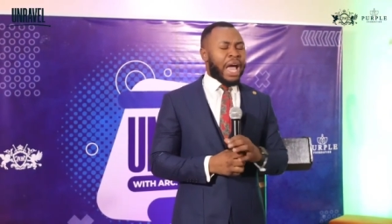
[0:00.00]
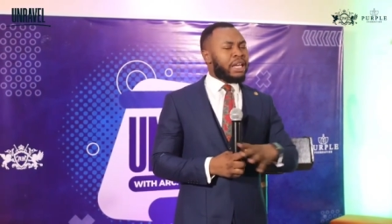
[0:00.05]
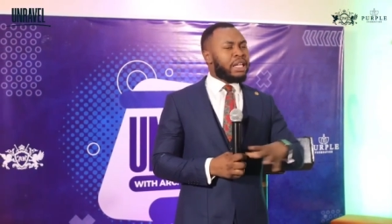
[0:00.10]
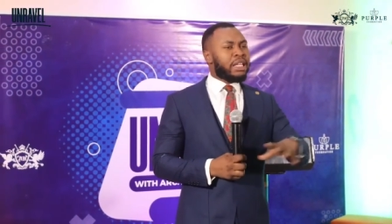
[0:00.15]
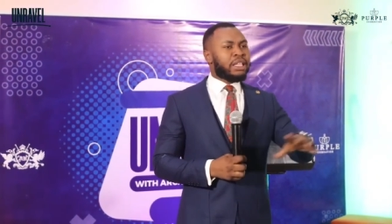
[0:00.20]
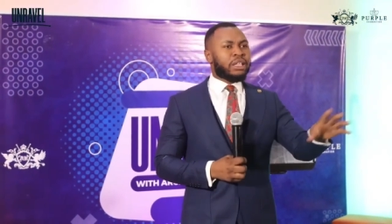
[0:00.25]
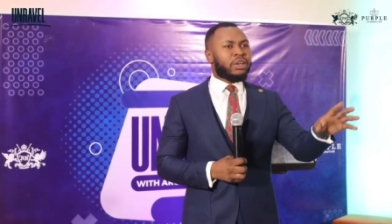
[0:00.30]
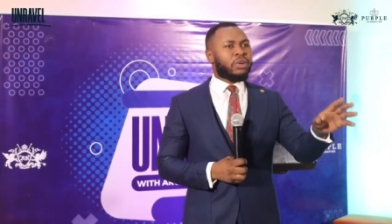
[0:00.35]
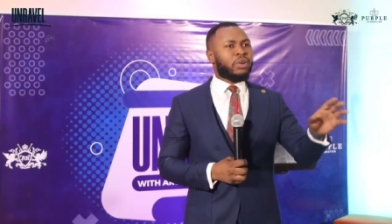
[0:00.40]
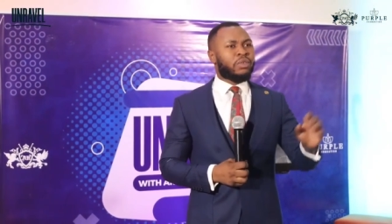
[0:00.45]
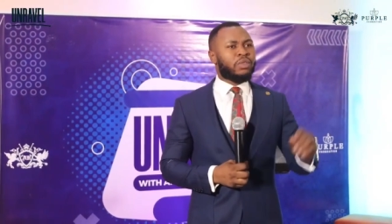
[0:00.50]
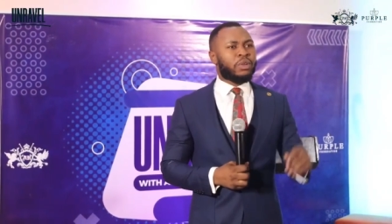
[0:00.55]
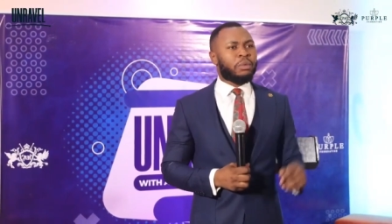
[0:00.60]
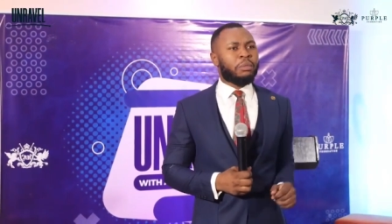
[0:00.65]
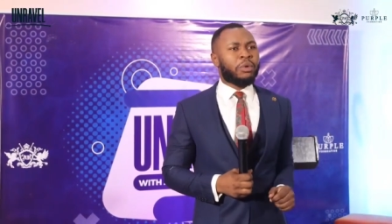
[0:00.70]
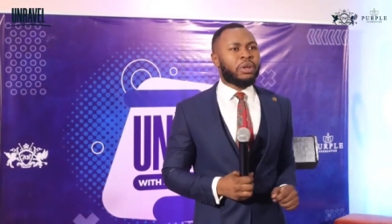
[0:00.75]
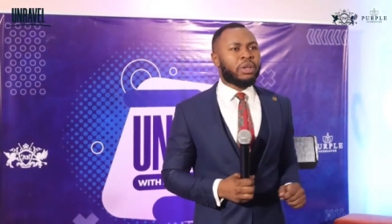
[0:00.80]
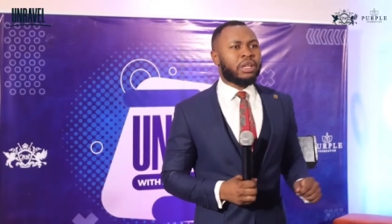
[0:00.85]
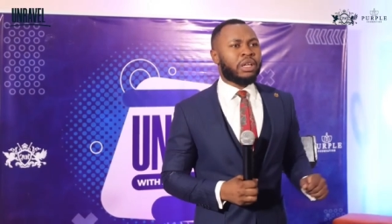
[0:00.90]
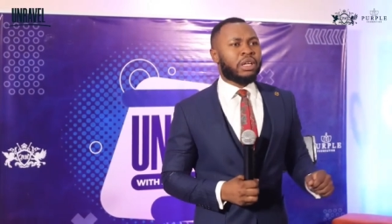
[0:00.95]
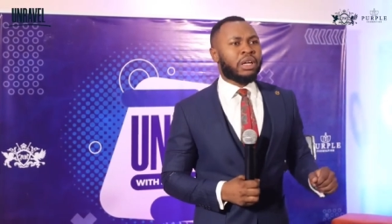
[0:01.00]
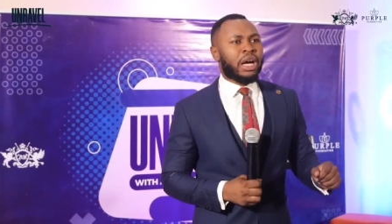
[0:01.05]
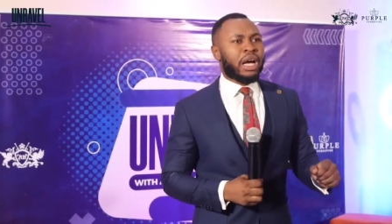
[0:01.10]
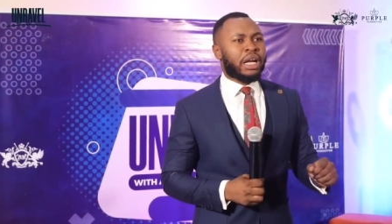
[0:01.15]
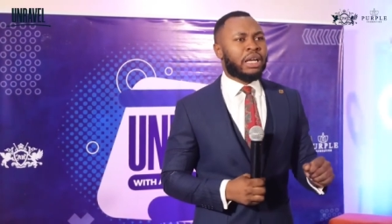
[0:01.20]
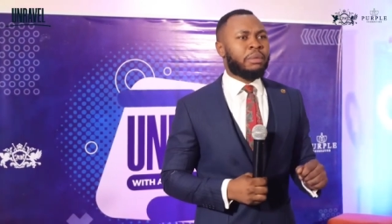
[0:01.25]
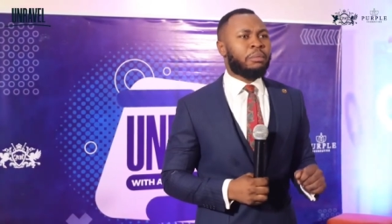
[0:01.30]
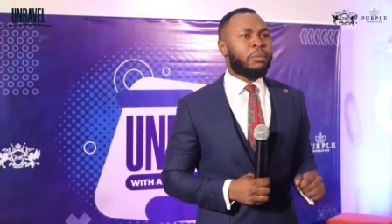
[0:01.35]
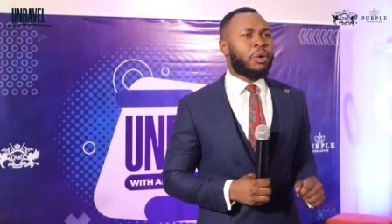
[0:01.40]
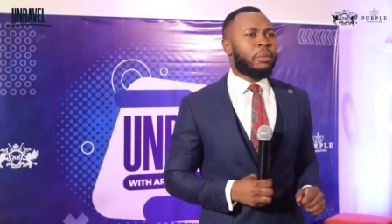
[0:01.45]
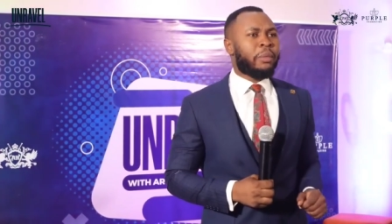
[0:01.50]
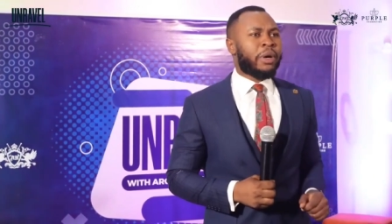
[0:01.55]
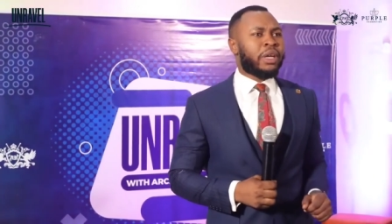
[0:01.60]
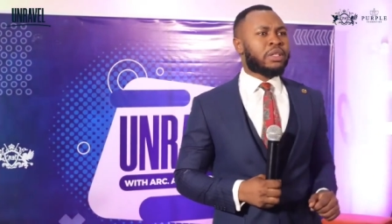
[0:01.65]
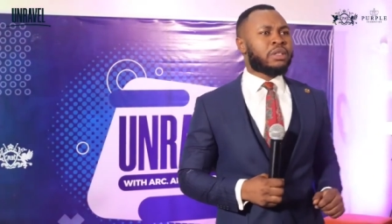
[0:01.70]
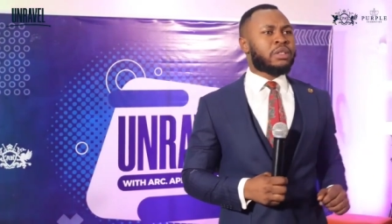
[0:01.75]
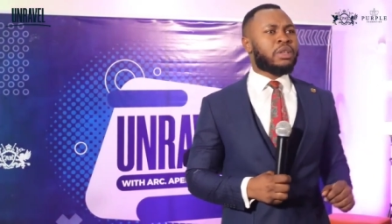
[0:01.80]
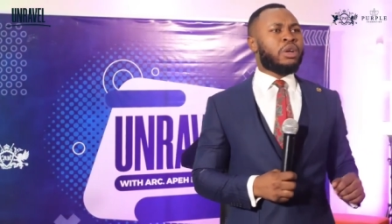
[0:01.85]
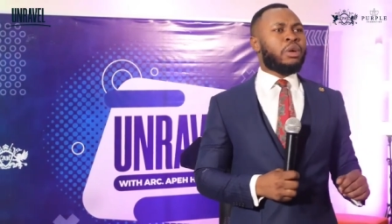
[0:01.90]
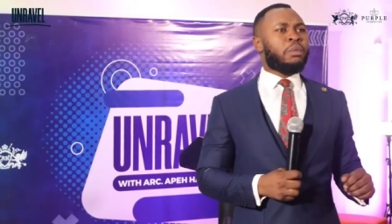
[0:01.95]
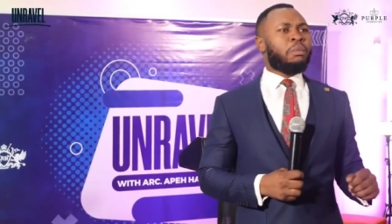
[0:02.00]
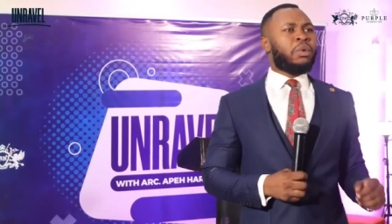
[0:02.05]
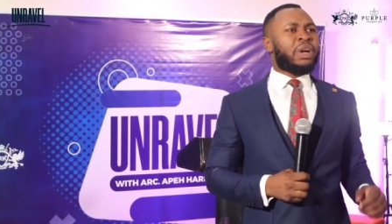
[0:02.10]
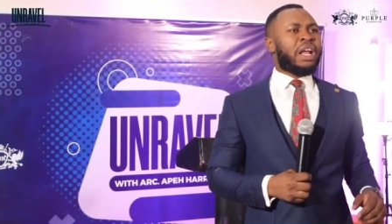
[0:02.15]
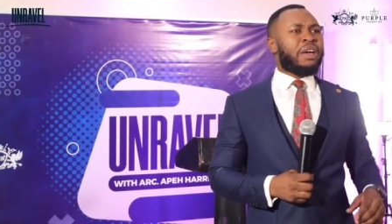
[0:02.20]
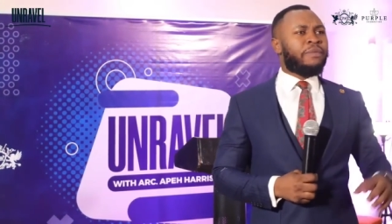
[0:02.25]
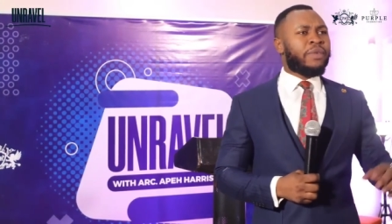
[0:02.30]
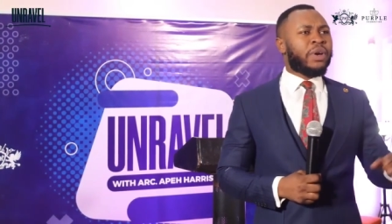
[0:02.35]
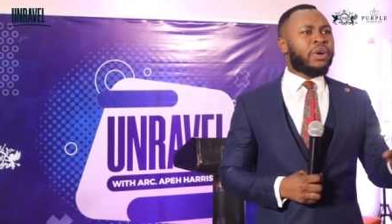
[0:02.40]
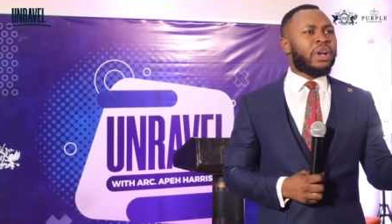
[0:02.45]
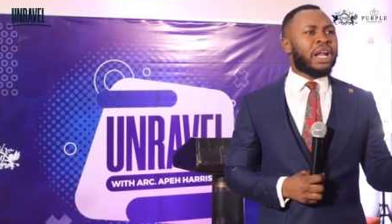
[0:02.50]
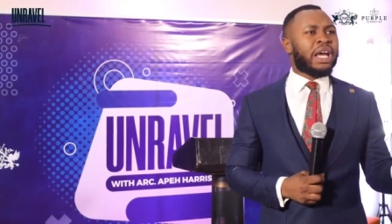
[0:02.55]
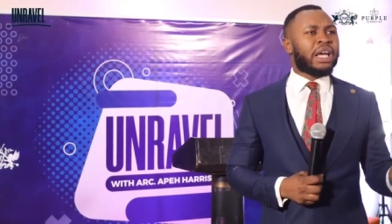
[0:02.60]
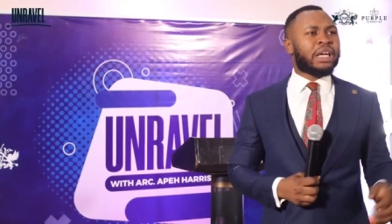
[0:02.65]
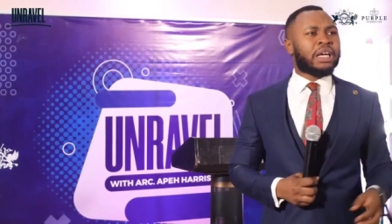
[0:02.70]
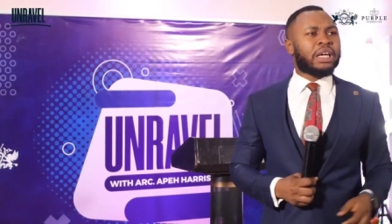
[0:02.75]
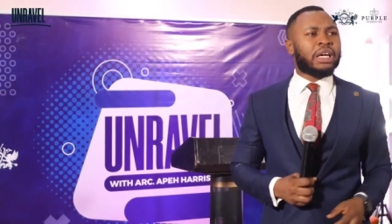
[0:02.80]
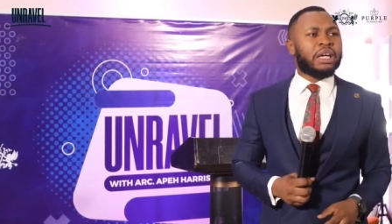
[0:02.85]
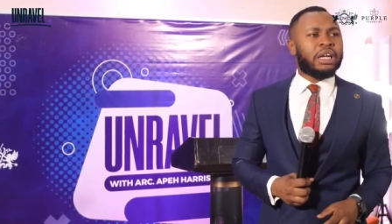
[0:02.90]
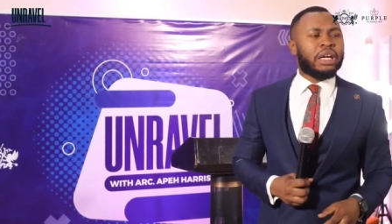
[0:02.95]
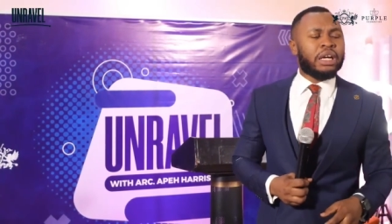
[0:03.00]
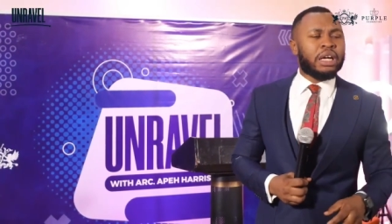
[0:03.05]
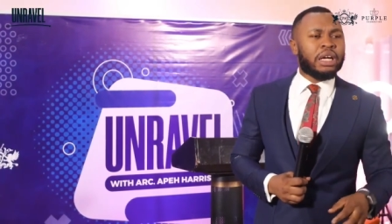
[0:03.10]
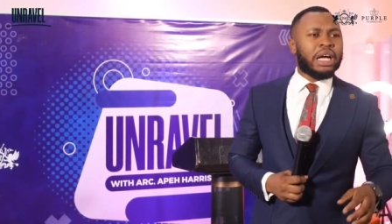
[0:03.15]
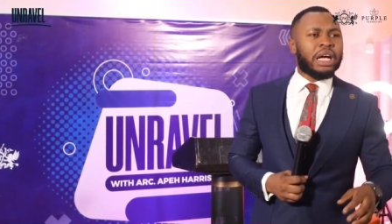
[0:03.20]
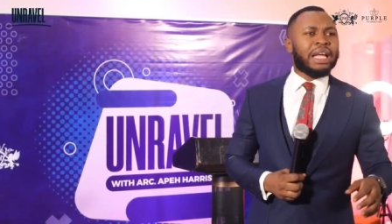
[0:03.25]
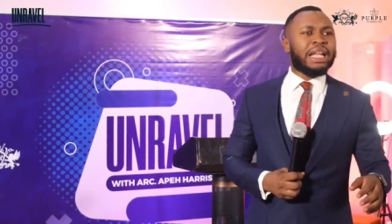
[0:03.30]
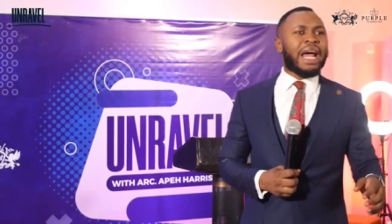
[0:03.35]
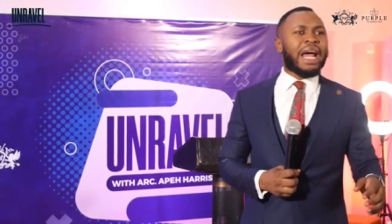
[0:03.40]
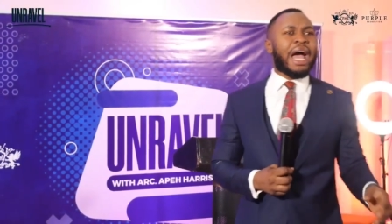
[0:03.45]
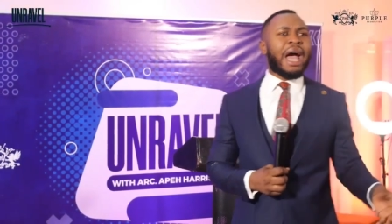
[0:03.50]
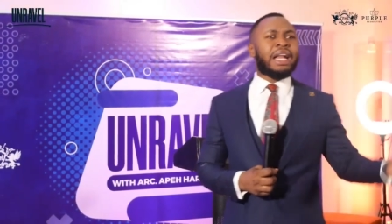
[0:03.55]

I didn't think of the money at the moment, but I felt like I